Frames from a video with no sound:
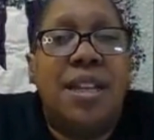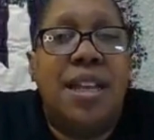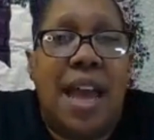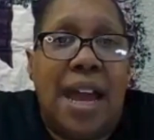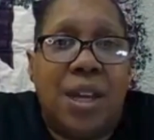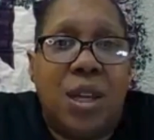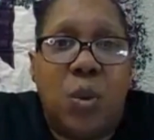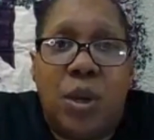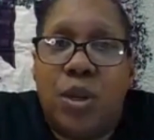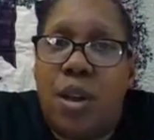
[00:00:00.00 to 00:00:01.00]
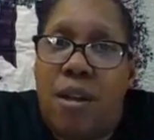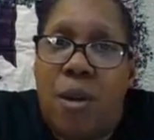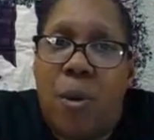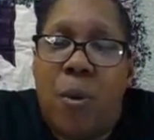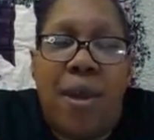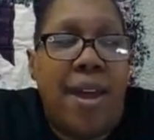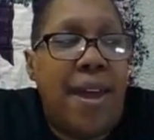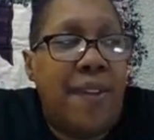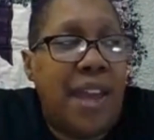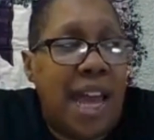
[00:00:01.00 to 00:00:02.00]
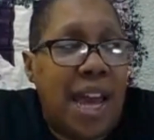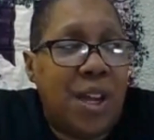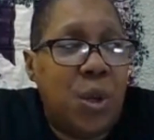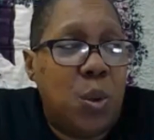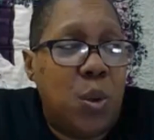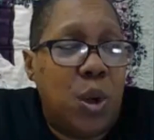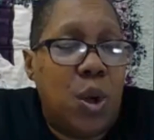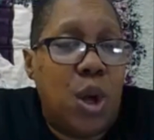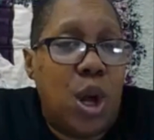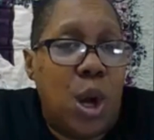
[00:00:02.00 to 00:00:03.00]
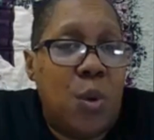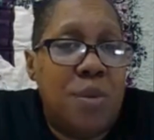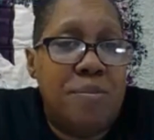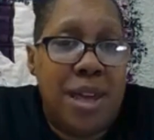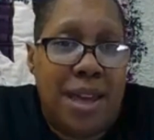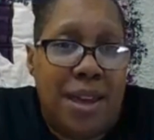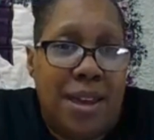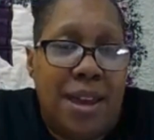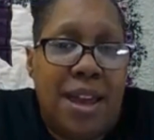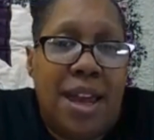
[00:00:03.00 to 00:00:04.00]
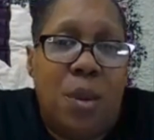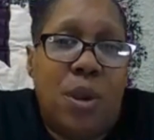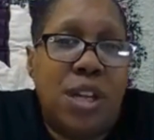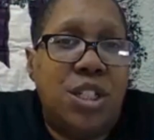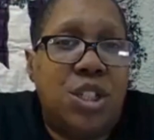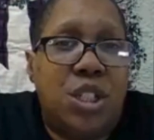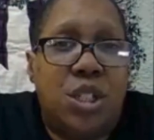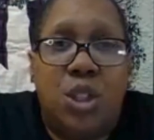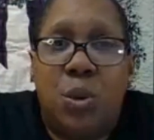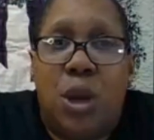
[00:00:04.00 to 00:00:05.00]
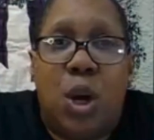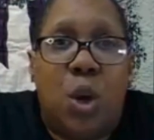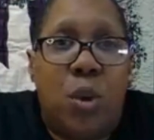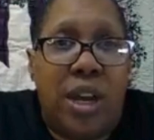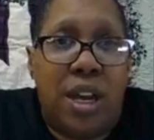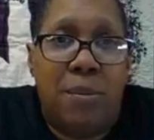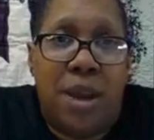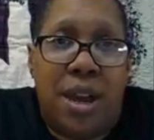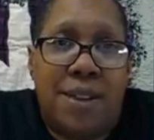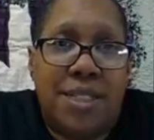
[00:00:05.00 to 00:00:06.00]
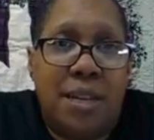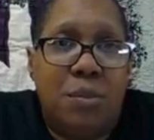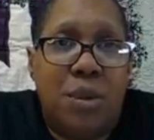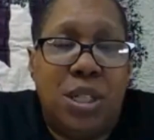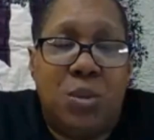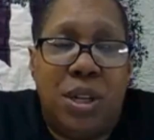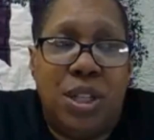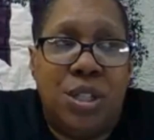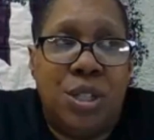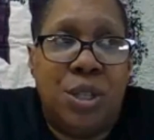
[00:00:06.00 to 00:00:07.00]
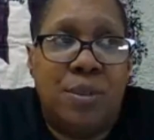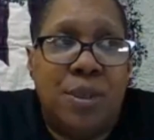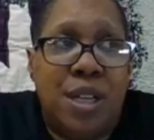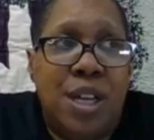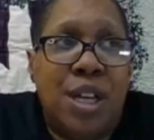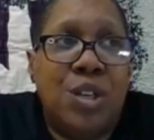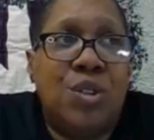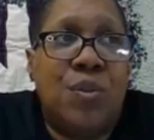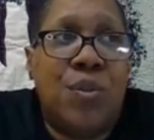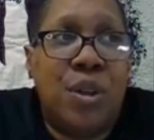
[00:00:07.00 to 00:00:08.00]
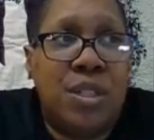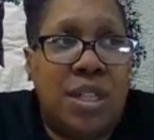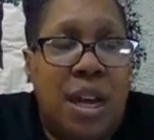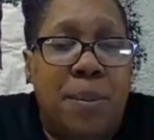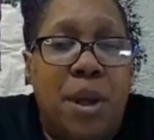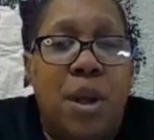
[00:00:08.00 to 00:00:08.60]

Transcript: the AccuQuilt Go and the AccuQuilt Go Me. And we're going to just do a quick comparison between the two. So first up,